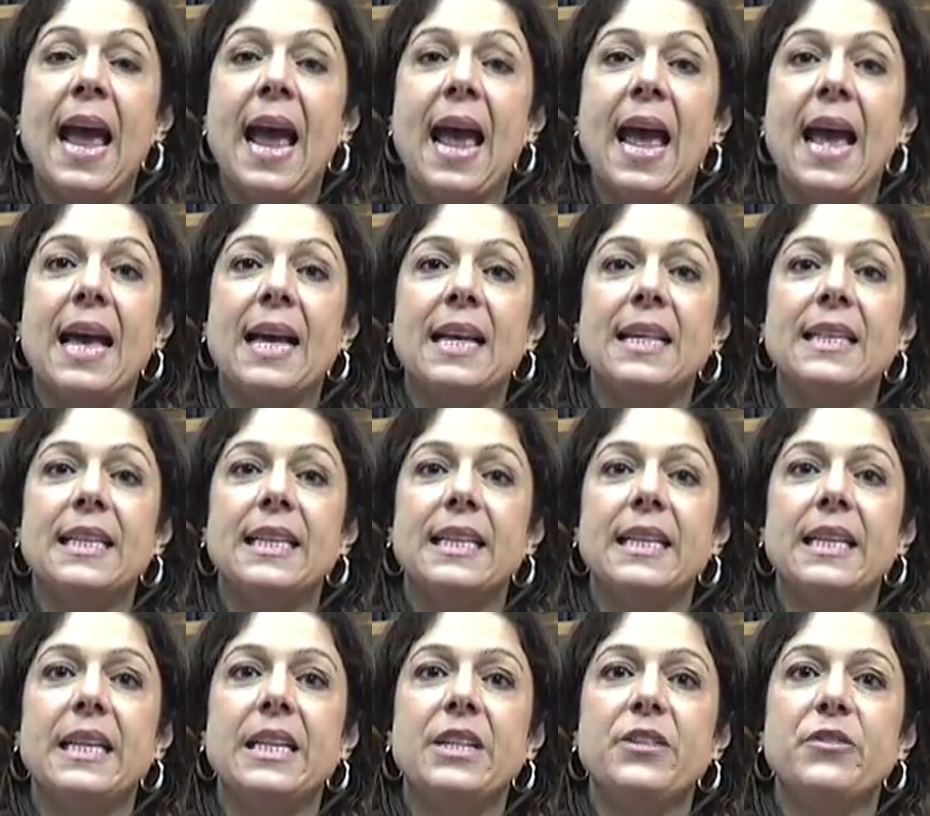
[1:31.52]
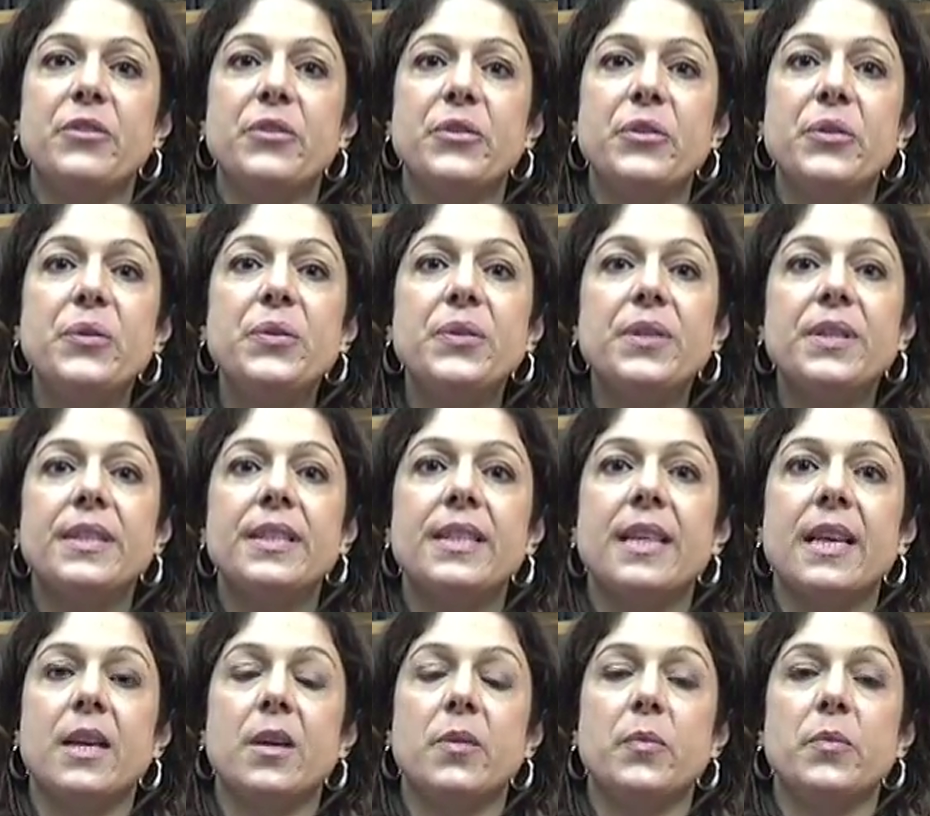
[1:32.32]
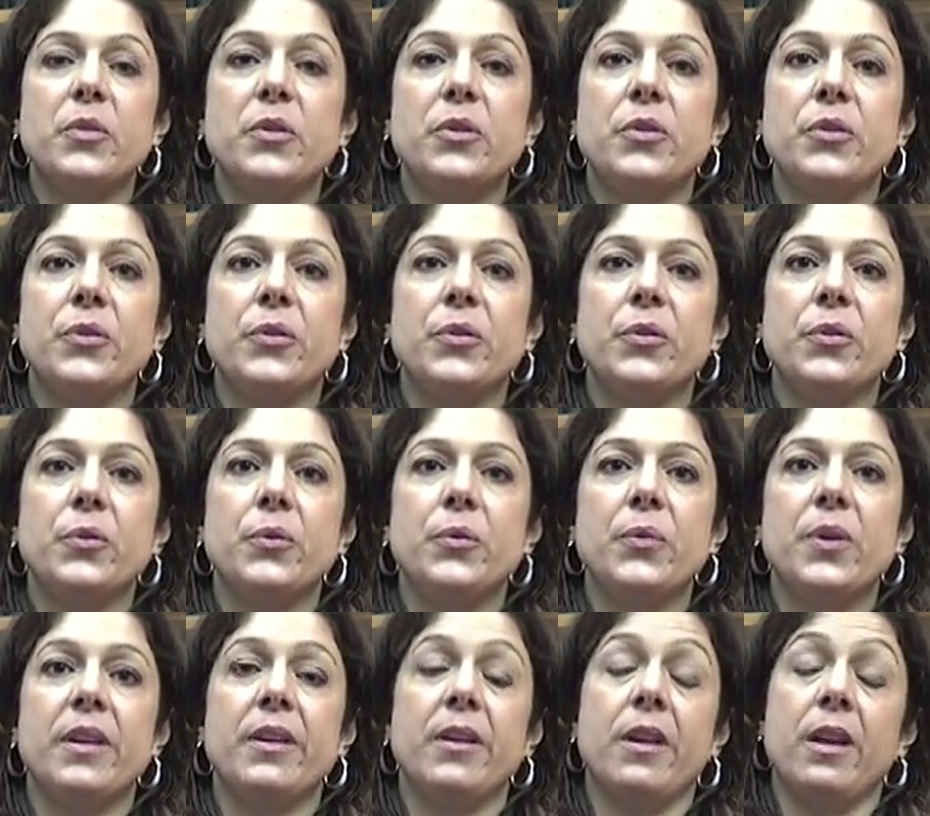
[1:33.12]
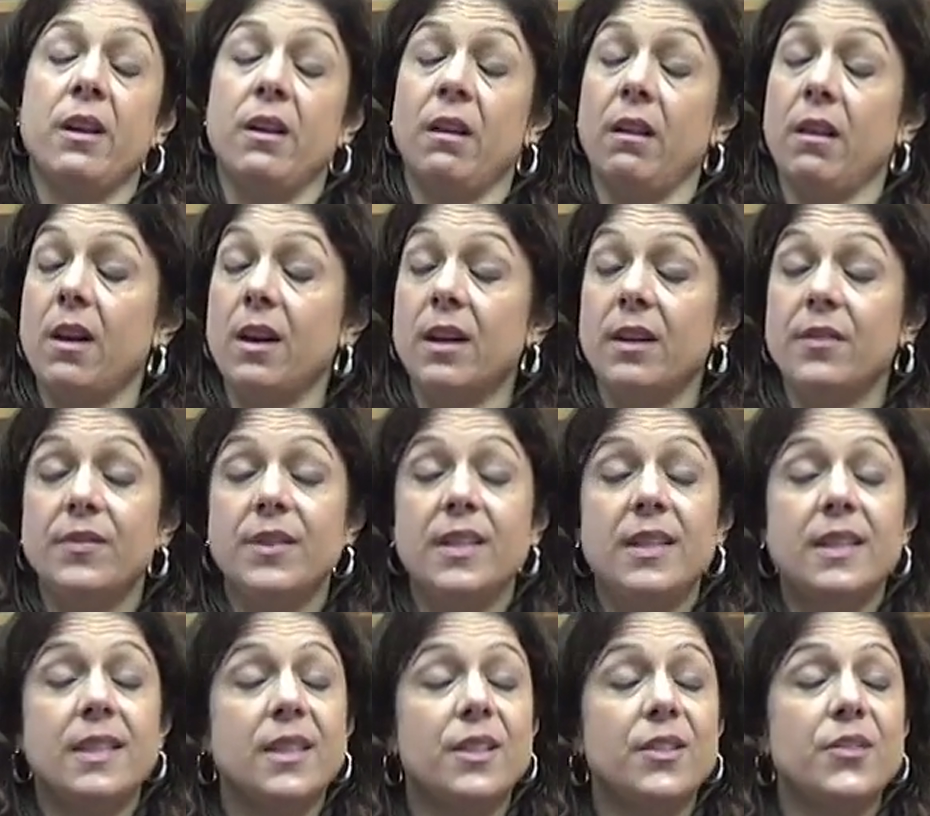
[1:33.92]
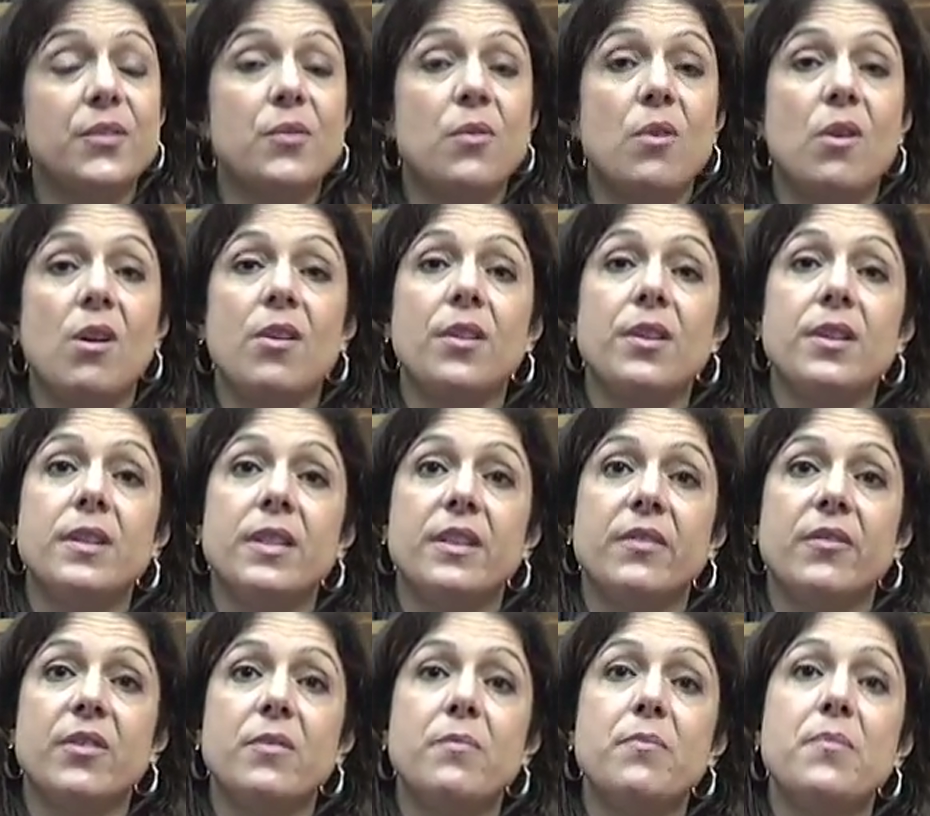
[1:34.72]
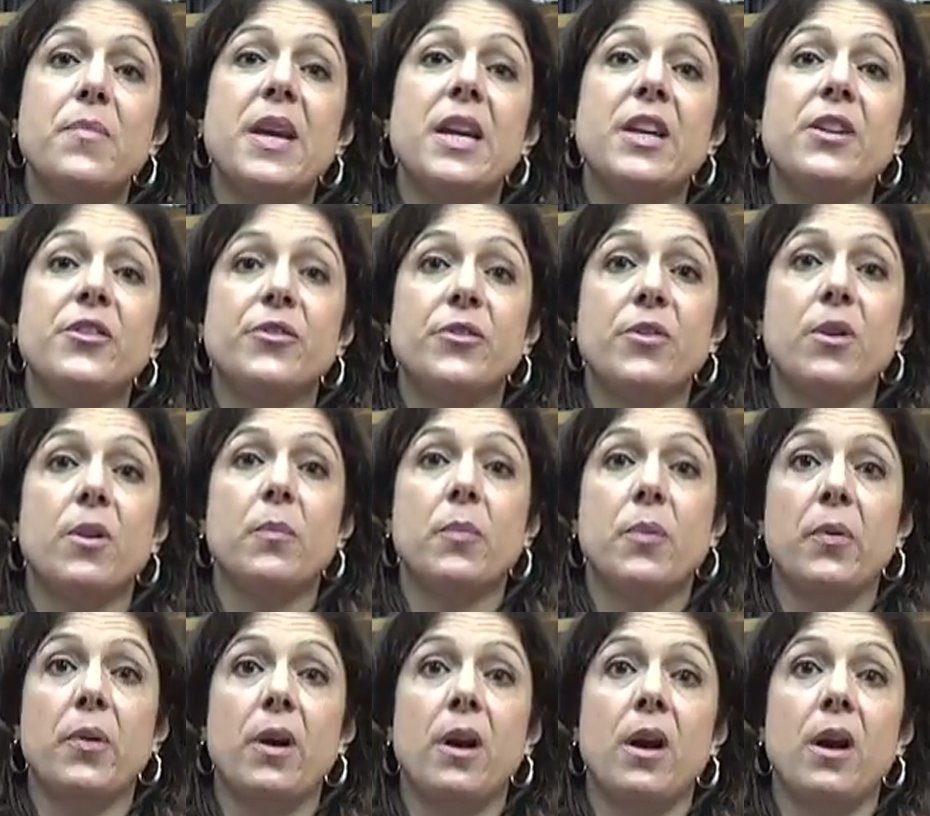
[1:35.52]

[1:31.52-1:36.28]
and it introduces them to, in a lot of detail, to all the different major